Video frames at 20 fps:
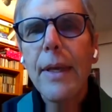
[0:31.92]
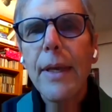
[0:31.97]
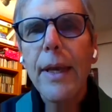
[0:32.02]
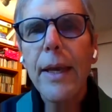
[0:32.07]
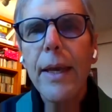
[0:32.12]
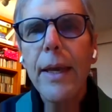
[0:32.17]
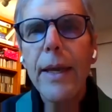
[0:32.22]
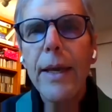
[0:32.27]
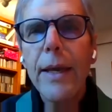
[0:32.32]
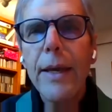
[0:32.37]

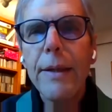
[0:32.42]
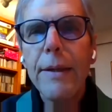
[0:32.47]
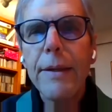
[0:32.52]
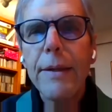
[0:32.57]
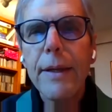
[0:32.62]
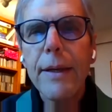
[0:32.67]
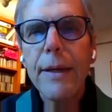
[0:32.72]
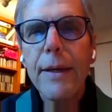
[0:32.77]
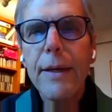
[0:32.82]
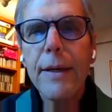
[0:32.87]
and
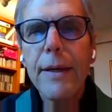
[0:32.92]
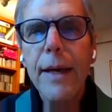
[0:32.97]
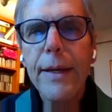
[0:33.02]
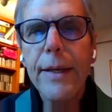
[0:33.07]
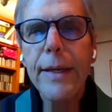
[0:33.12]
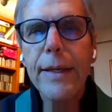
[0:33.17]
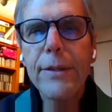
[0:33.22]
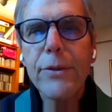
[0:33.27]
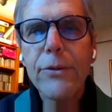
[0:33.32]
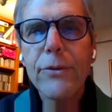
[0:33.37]
uh, I
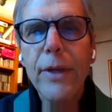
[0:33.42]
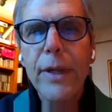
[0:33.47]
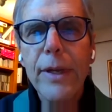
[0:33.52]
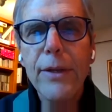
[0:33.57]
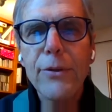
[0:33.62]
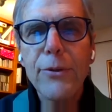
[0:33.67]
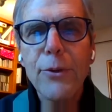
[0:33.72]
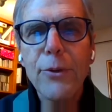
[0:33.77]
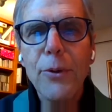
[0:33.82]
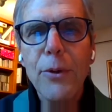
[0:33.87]
get to Sunday
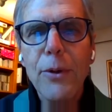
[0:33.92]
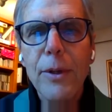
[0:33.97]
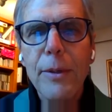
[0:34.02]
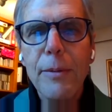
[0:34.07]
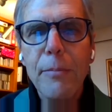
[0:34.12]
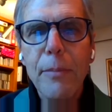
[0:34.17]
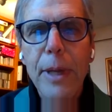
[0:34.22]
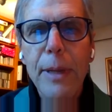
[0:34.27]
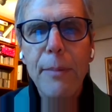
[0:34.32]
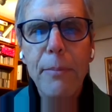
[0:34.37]
school,
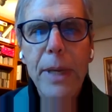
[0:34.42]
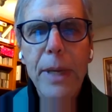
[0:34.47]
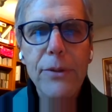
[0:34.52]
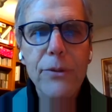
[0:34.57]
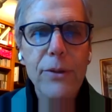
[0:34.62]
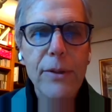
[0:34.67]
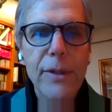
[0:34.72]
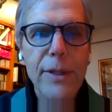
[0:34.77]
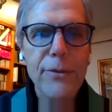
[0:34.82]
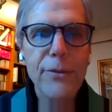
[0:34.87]
and, and
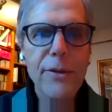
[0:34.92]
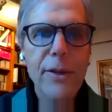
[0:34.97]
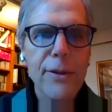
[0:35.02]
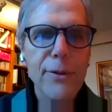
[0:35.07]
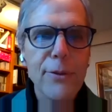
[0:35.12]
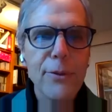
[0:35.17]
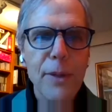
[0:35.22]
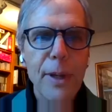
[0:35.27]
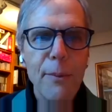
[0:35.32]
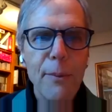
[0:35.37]
basically at Sunday
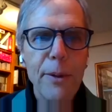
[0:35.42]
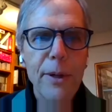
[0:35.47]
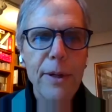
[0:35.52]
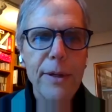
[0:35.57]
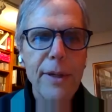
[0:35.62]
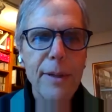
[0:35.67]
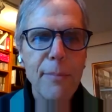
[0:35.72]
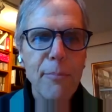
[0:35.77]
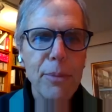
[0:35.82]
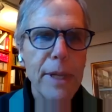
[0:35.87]
school, I wanted
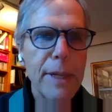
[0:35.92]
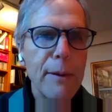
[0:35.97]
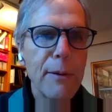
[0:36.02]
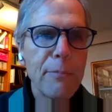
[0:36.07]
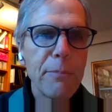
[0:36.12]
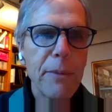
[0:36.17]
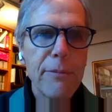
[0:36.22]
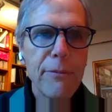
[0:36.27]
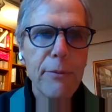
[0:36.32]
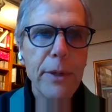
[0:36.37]
to play with
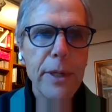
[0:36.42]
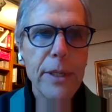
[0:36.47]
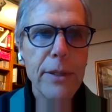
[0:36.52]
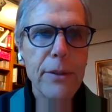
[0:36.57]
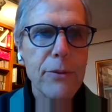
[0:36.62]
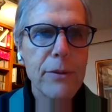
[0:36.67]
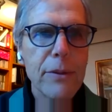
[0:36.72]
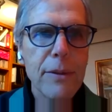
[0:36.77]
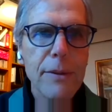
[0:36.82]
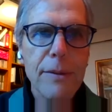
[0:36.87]
my
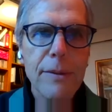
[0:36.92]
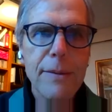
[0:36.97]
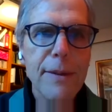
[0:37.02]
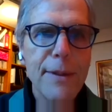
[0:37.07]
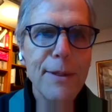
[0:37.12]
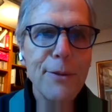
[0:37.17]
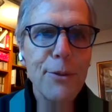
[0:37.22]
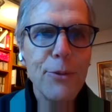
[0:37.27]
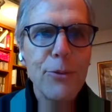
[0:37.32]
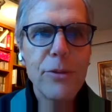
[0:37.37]
friends and
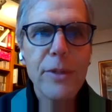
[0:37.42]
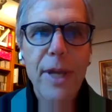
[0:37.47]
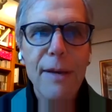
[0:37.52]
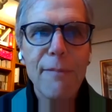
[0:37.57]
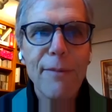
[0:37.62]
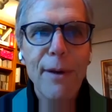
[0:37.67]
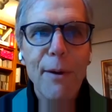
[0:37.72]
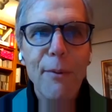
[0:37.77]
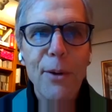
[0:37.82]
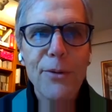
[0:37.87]
do stuff.
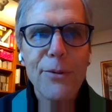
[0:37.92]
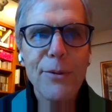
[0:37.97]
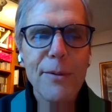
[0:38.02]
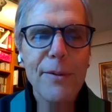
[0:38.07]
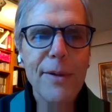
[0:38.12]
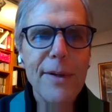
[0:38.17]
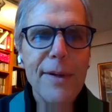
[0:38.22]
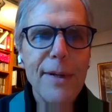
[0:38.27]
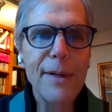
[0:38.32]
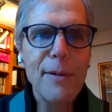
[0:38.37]
I wasn't
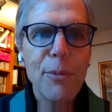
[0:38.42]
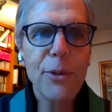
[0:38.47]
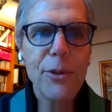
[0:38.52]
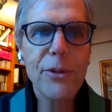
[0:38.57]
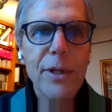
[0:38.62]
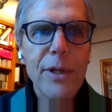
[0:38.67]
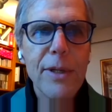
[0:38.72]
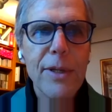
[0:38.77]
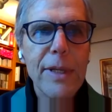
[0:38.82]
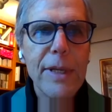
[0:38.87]

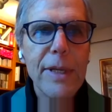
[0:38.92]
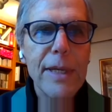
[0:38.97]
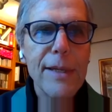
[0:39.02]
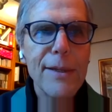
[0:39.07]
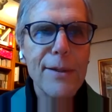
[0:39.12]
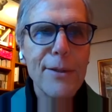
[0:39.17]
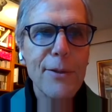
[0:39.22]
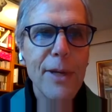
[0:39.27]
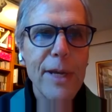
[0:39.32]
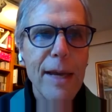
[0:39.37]
particularly
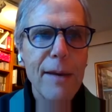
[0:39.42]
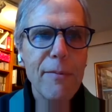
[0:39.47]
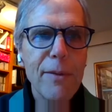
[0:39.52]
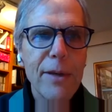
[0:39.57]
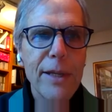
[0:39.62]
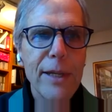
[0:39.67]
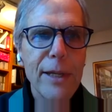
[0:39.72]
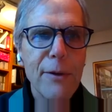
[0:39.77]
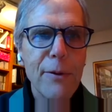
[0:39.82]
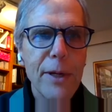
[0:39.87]
into having
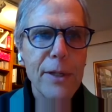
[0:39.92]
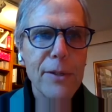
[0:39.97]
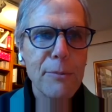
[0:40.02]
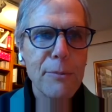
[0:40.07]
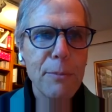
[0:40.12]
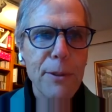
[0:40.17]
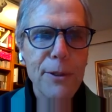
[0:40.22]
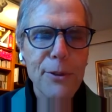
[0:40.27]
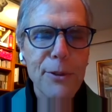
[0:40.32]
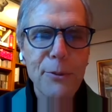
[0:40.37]
any great
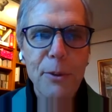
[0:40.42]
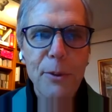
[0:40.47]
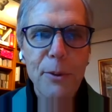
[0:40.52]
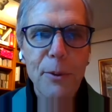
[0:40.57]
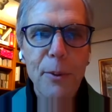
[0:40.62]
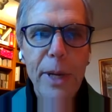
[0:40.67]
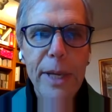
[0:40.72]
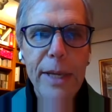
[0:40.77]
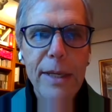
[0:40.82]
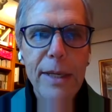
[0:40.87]
spiritual
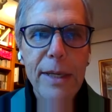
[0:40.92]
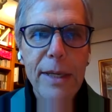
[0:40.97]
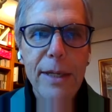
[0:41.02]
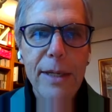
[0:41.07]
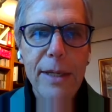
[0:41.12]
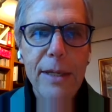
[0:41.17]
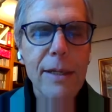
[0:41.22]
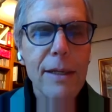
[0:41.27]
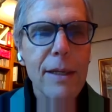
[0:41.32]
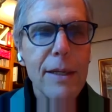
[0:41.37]
awakening.
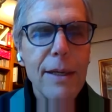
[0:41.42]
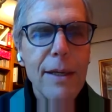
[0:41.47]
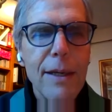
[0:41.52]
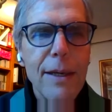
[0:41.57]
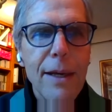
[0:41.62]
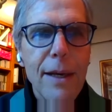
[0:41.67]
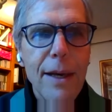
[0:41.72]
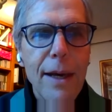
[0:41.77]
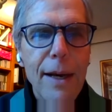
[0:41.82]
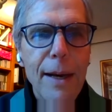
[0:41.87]

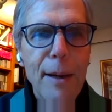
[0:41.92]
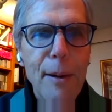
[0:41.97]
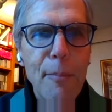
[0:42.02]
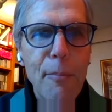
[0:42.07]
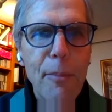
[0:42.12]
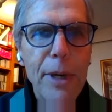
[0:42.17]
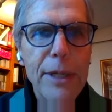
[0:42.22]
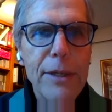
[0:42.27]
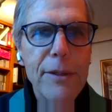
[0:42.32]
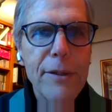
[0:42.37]
Uh,
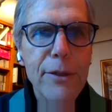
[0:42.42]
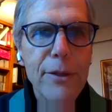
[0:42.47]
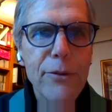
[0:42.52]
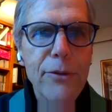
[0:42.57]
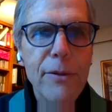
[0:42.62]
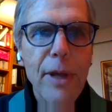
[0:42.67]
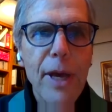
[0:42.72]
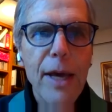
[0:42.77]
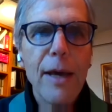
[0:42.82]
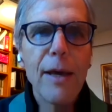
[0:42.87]
but this
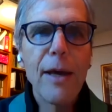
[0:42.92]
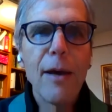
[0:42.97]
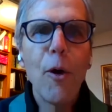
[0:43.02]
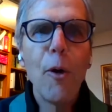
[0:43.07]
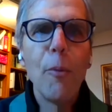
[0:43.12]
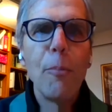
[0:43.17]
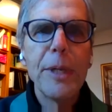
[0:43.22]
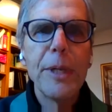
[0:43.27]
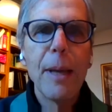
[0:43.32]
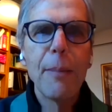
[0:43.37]
uh,
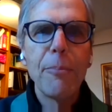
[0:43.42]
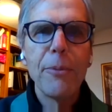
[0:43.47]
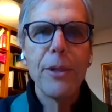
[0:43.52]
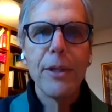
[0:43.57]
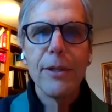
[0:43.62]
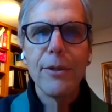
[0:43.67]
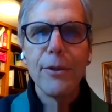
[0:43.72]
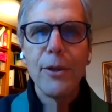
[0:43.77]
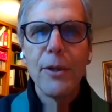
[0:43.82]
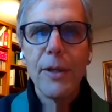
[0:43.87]
opened up the
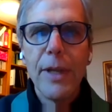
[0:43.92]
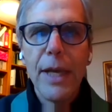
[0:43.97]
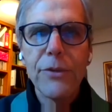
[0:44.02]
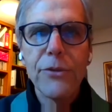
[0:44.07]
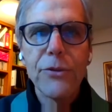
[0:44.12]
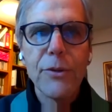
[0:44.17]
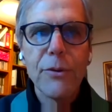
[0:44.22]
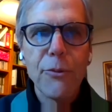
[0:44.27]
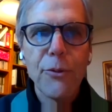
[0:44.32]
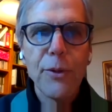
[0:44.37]
little
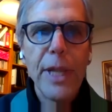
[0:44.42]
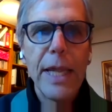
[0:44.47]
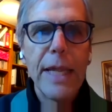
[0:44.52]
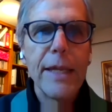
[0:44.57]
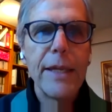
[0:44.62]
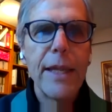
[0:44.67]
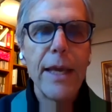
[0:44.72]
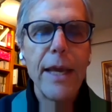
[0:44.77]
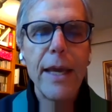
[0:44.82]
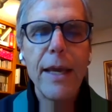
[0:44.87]
lesson for that
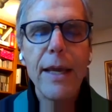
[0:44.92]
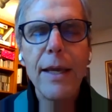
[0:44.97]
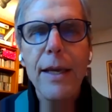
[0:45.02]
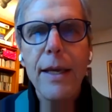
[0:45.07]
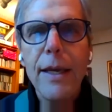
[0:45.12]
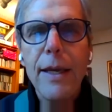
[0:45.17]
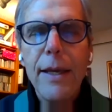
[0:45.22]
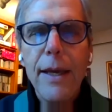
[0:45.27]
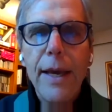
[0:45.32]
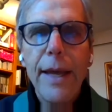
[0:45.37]
day.
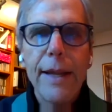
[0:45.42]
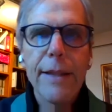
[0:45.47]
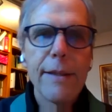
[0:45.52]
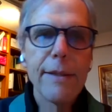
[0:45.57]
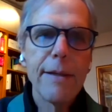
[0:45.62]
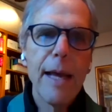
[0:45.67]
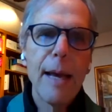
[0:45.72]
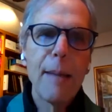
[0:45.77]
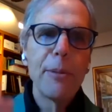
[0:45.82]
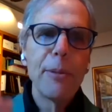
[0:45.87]
And at the
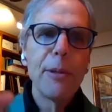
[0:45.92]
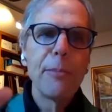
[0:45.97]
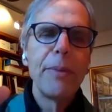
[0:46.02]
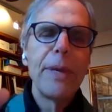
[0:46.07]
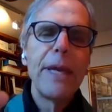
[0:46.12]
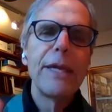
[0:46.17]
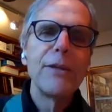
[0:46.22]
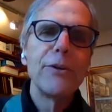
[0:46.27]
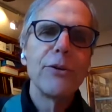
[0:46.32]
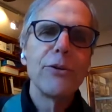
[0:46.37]
top of the
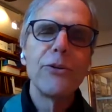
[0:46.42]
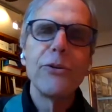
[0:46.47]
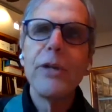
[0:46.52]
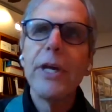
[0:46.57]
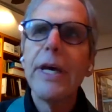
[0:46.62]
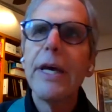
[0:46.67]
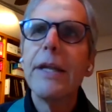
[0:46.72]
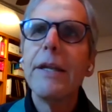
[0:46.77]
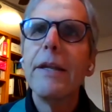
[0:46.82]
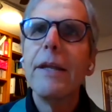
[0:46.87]
page, it
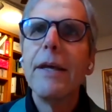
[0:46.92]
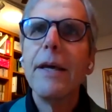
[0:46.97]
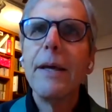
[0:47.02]
said,